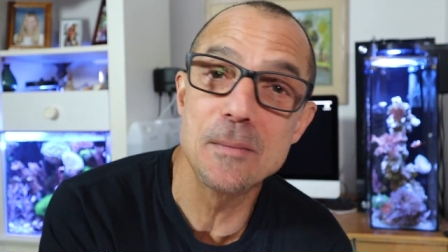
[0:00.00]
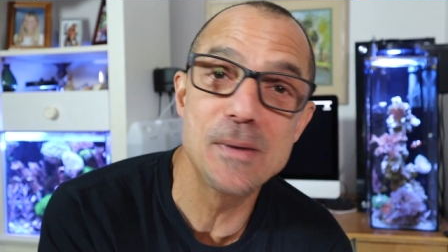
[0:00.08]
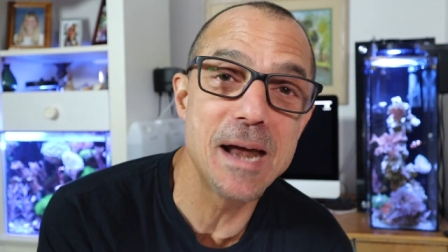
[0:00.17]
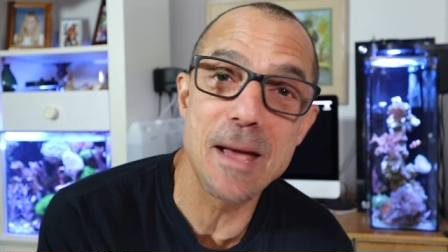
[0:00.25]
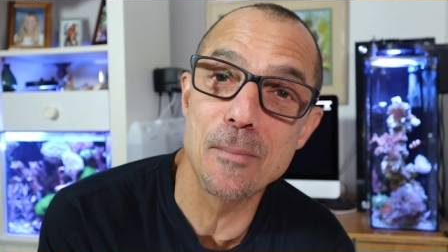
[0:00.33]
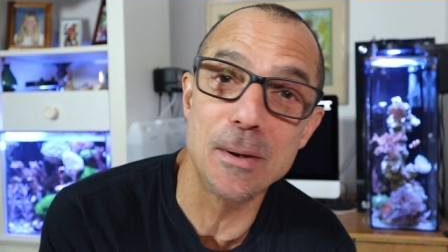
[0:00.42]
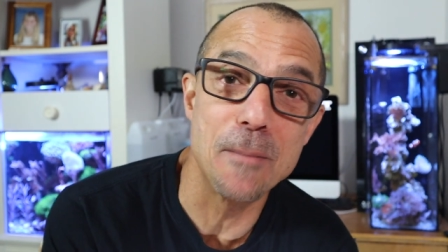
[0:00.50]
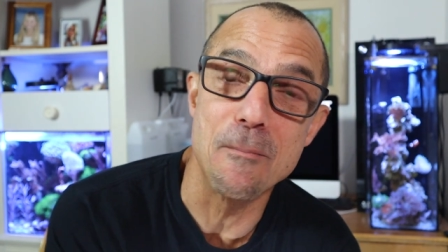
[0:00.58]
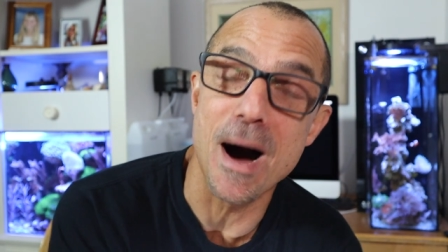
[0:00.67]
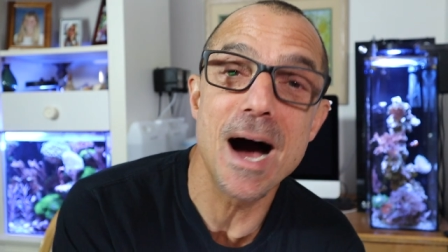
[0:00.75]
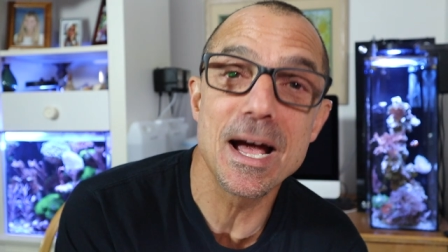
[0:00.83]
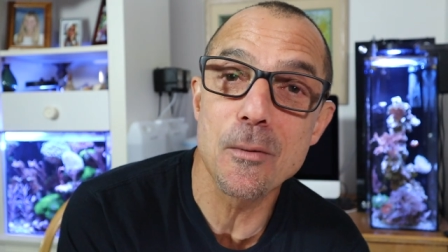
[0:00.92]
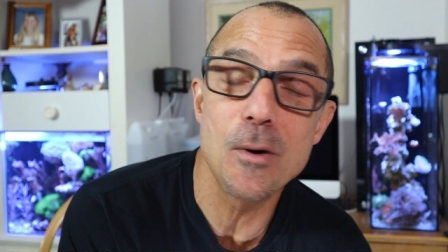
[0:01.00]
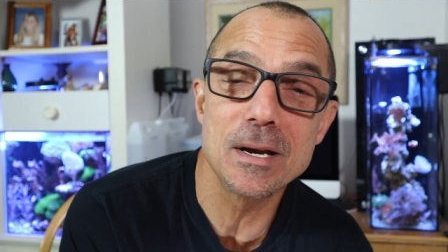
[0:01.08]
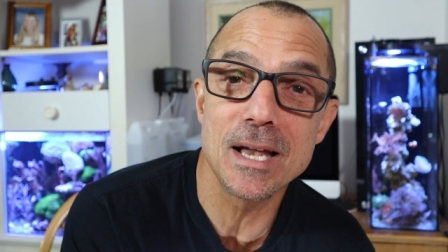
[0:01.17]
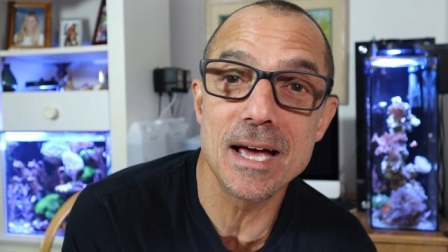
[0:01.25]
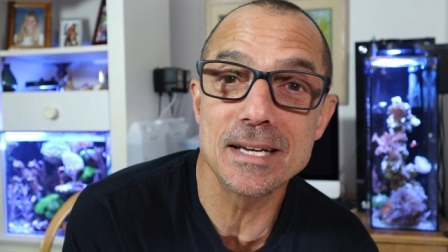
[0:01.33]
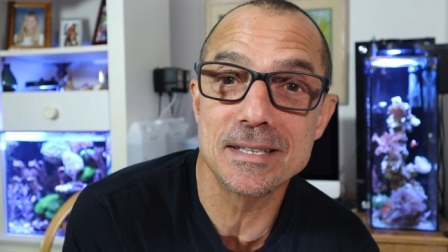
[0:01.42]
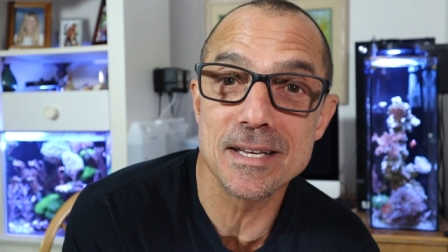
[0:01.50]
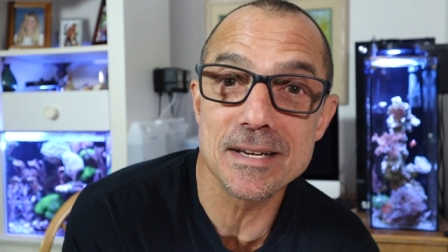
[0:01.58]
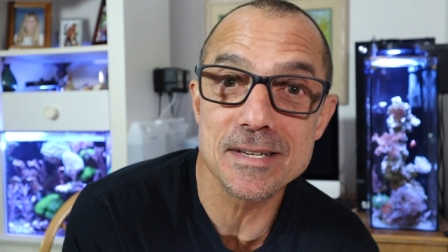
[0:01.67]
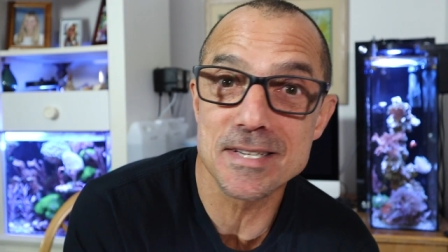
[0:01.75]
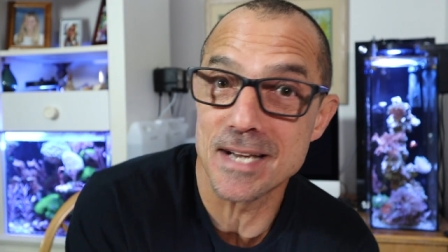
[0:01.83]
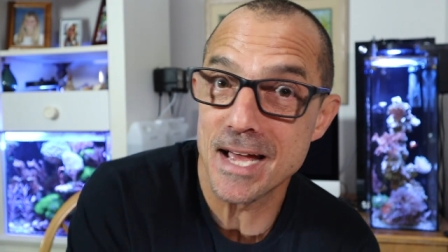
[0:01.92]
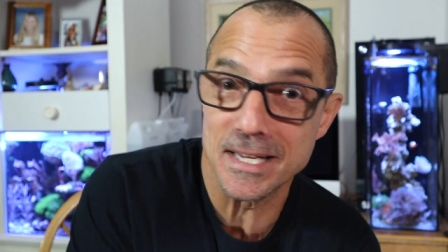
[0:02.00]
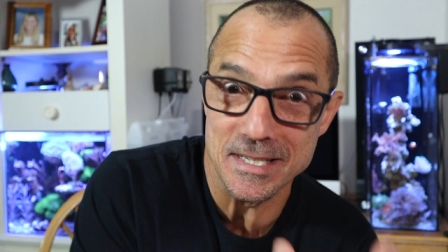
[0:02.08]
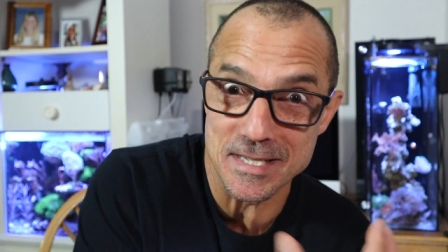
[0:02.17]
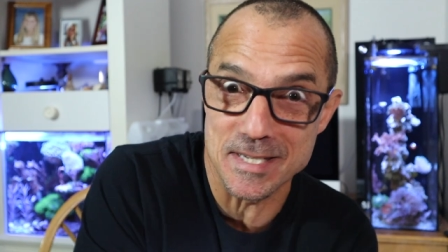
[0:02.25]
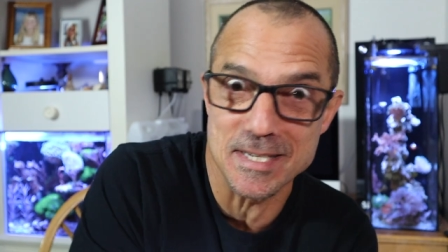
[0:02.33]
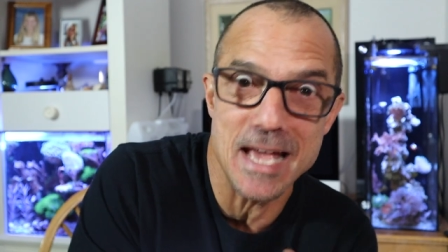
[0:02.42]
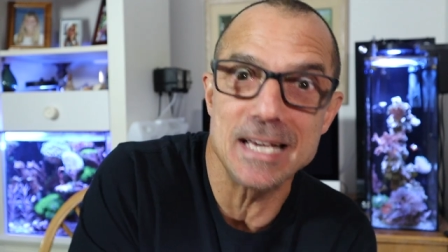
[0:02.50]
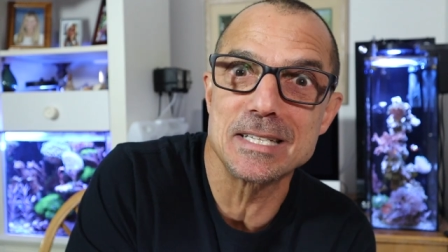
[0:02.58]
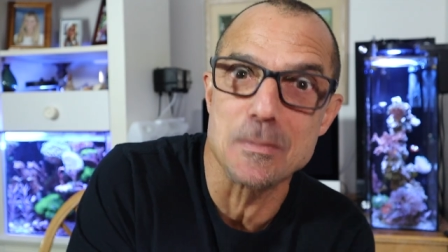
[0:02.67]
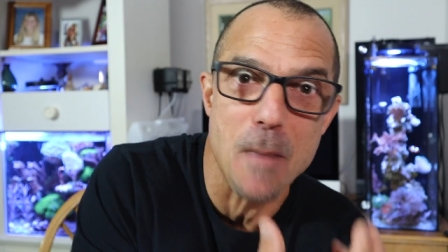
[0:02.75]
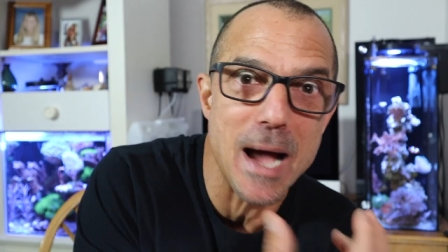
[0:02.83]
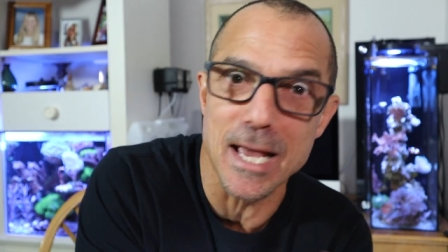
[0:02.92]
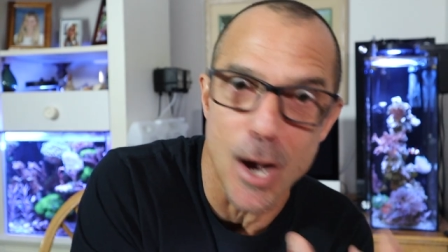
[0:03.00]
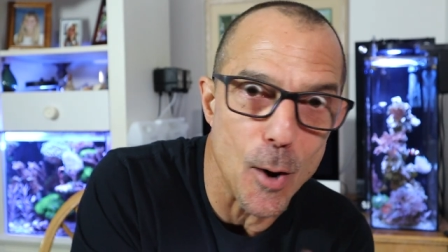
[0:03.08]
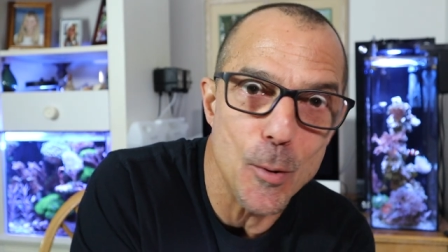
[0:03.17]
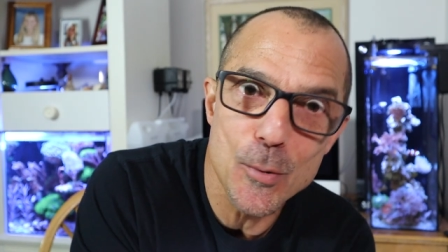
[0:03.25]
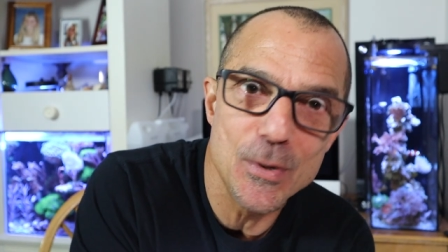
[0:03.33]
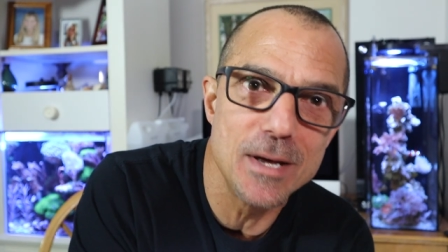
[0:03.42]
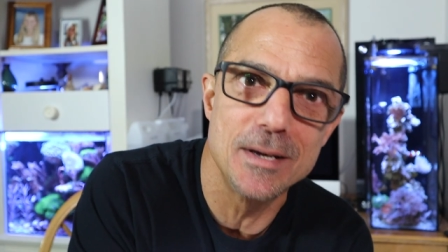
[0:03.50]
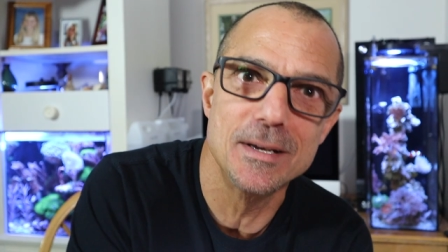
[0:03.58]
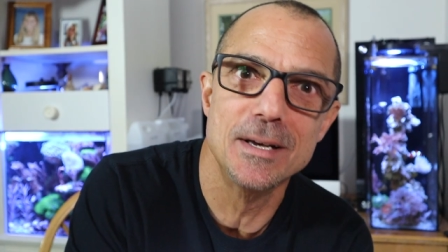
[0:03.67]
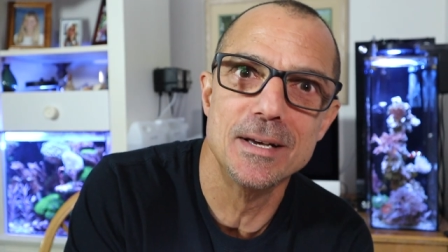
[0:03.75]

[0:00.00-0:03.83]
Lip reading: have been able to buy one like this, and I can say it's my own,